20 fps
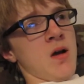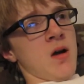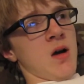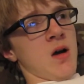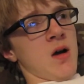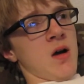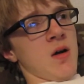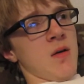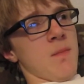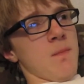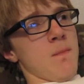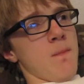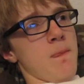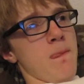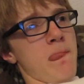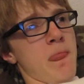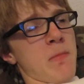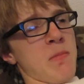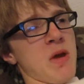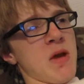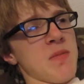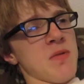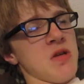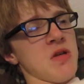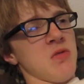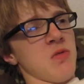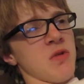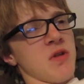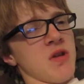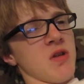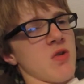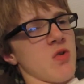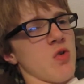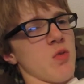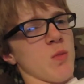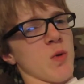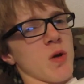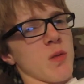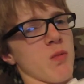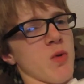Um, maybe within
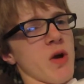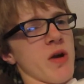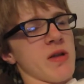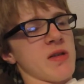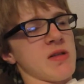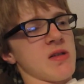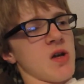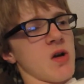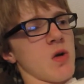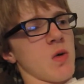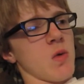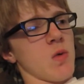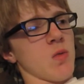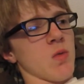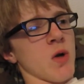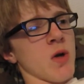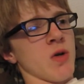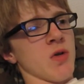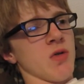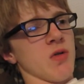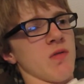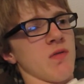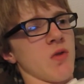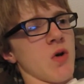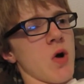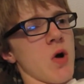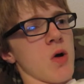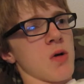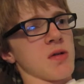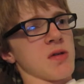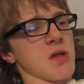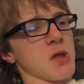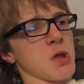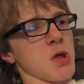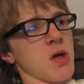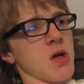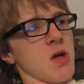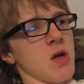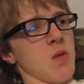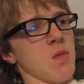homework breaks I'll render the vlogs and
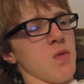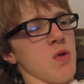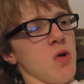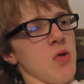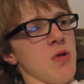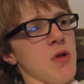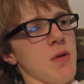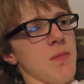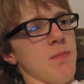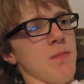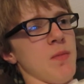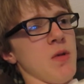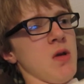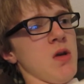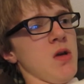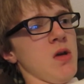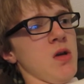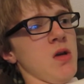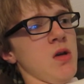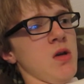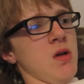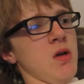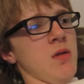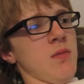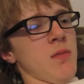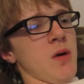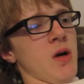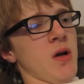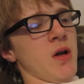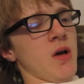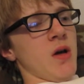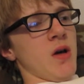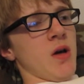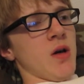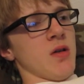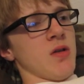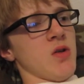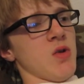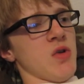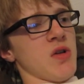try to upload them. But
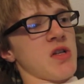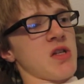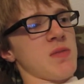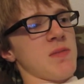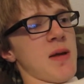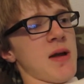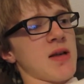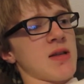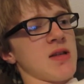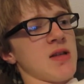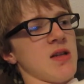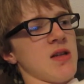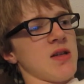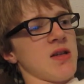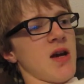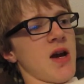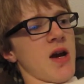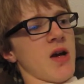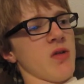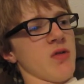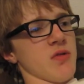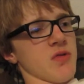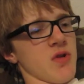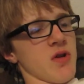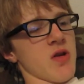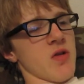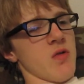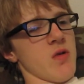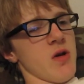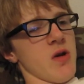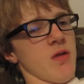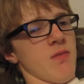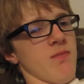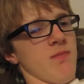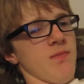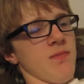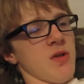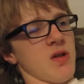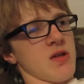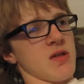uh, don't expect any titles right away
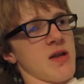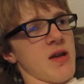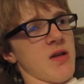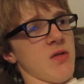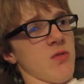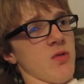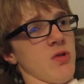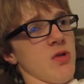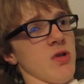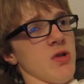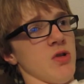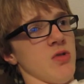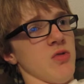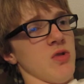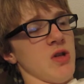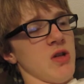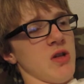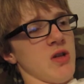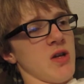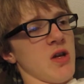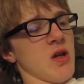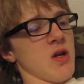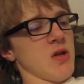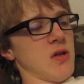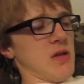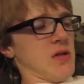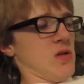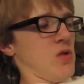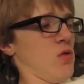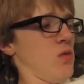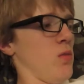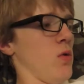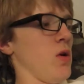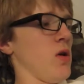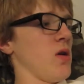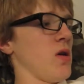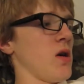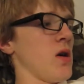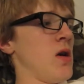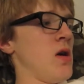because I really do need to get on this
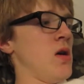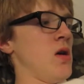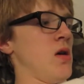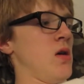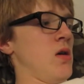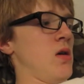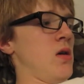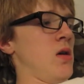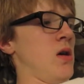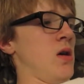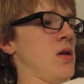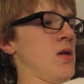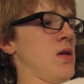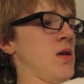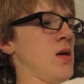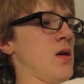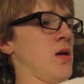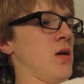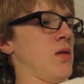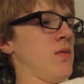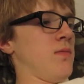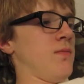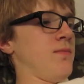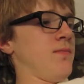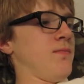homework. And uh,